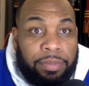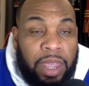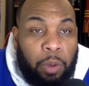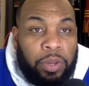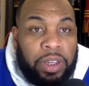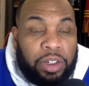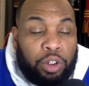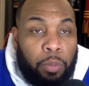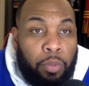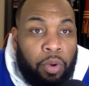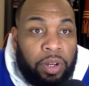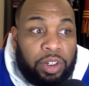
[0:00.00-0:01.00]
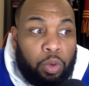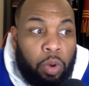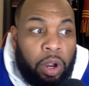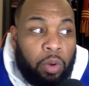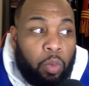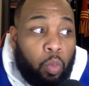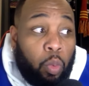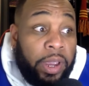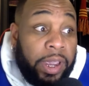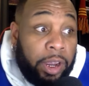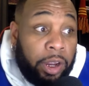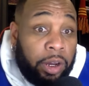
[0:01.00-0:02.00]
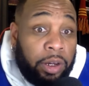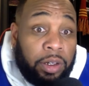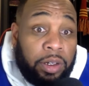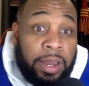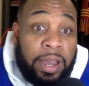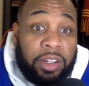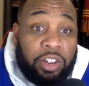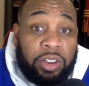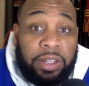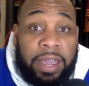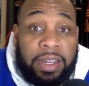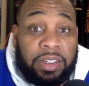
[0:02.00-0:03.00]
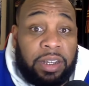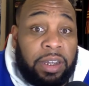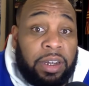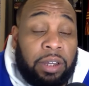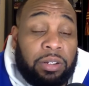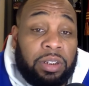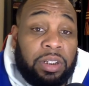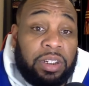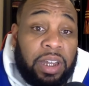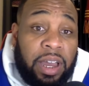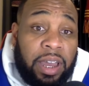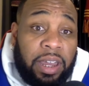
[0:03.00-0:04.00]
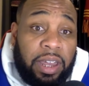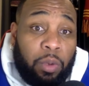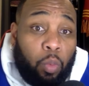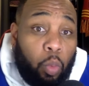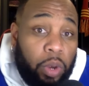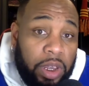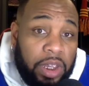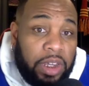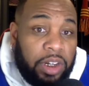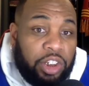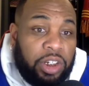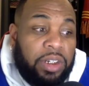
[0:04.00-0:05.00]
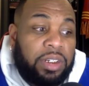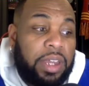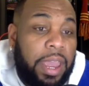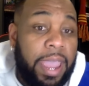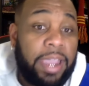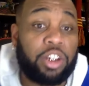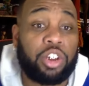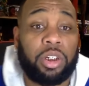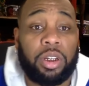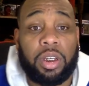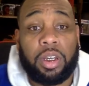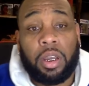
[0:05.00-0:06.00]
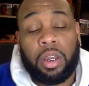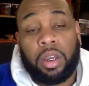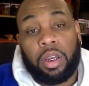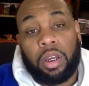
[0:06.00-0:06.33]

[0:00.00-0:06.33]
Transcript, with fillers: that we get to a point to where we're not just castigated out to the side and we get a chance to actually